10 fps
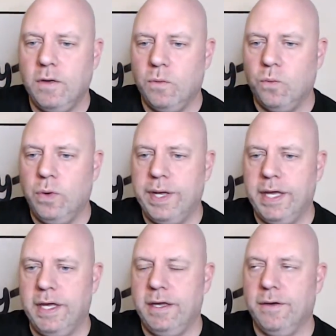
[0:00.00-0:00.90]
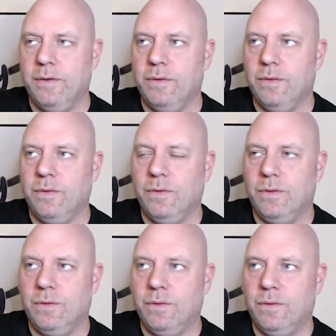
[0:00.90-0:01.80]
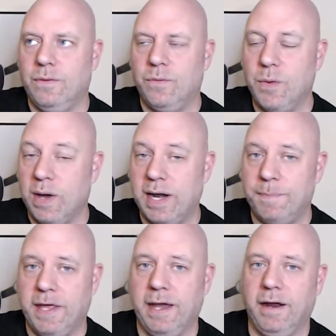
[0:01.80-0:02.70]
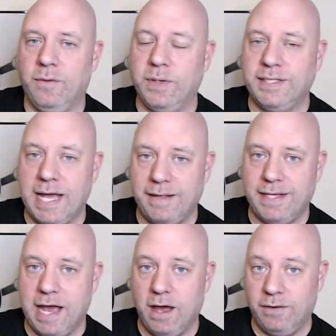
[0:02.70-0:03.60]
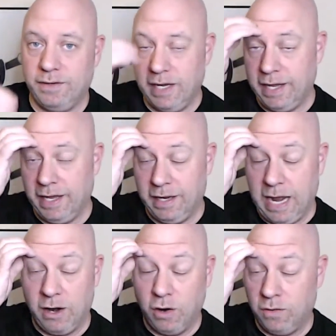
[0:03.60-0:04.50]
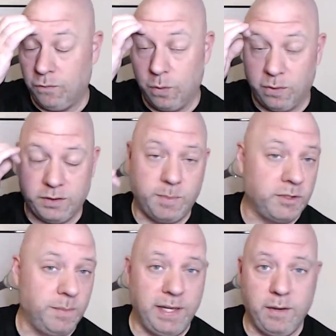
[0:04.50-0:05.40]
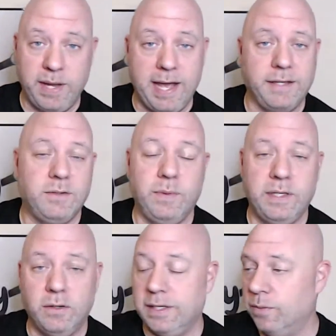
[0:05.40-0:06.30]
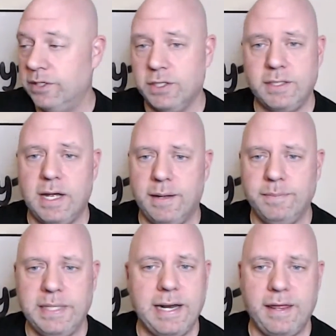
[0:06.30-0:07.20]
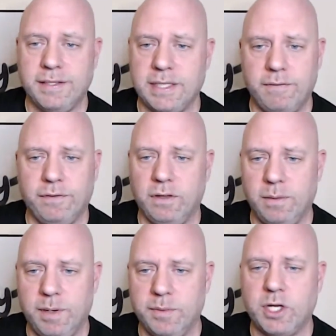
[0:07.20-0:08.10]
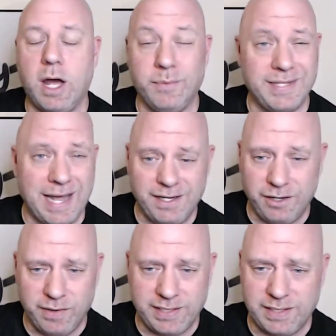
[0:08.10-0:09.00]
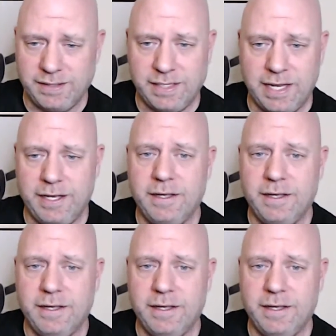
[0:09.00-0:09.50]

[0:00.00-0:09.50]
We went up there, we sat down, and I don't know if we weren't supposed to be there. We asked, could we just get out of the sun for a little bit? It was hot. It was 90 degrees that day.